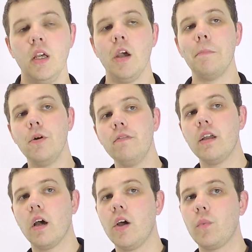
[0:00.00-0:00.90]

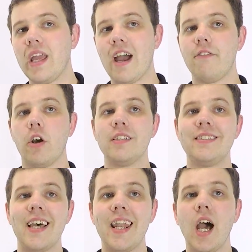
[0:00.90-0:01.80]
Moving on, we have our
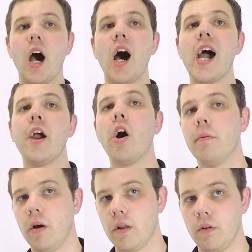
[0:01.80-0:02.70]
Zetta IR
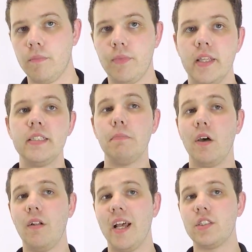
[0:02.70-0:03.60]
model. This
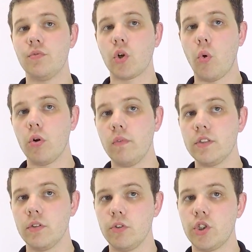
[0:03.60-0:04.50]
model has a record
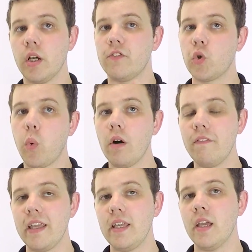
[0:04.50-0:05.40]
resolution of
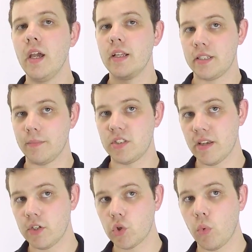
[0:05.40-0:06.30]
1280 x
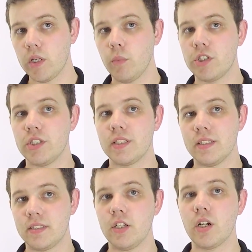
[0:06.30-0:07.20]
720, which is
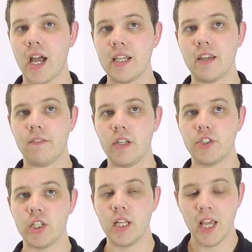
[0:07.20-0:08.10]
considered high
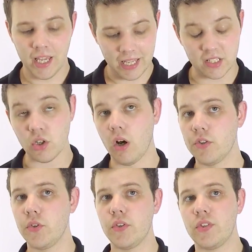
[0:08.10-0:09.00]
definition, and it's
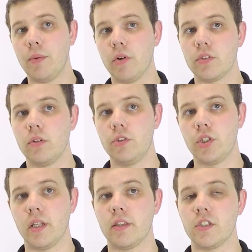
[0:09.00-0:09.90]
also the same resolution
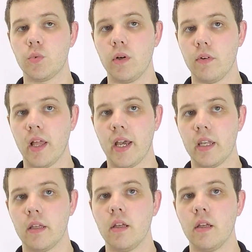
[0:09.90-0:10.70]
that the Swivel had.